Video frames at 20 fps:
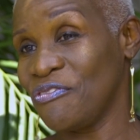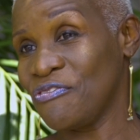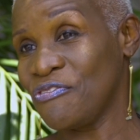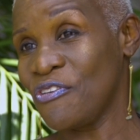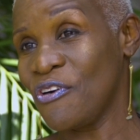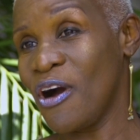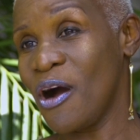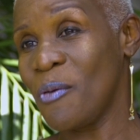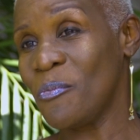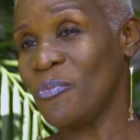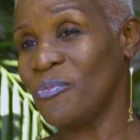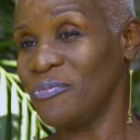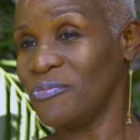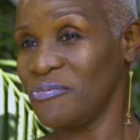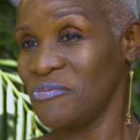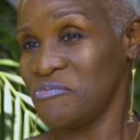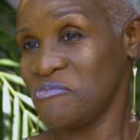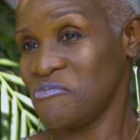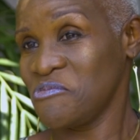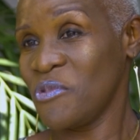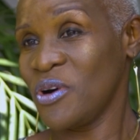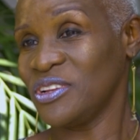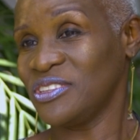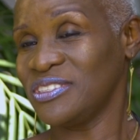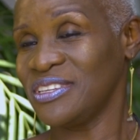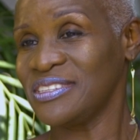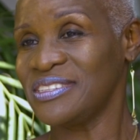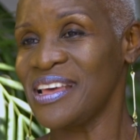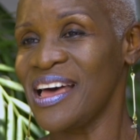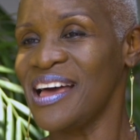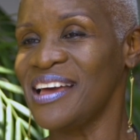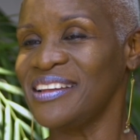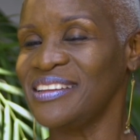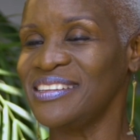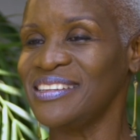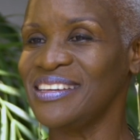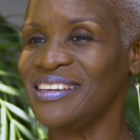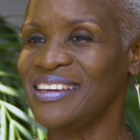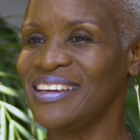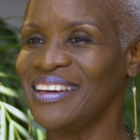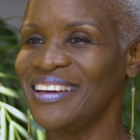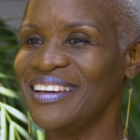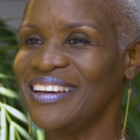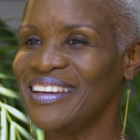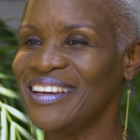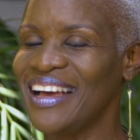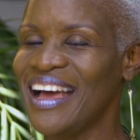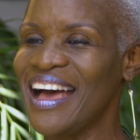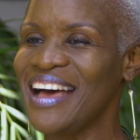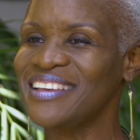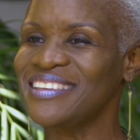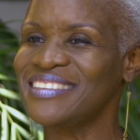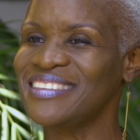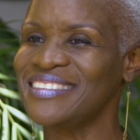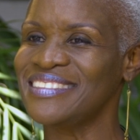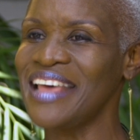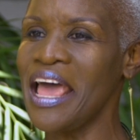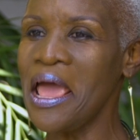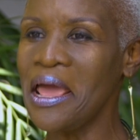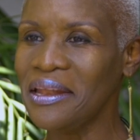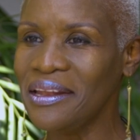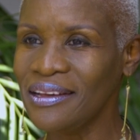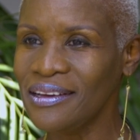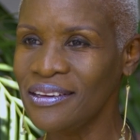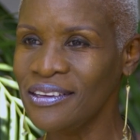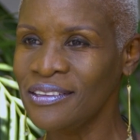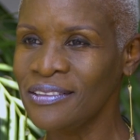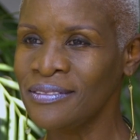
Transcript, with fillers: from what society has said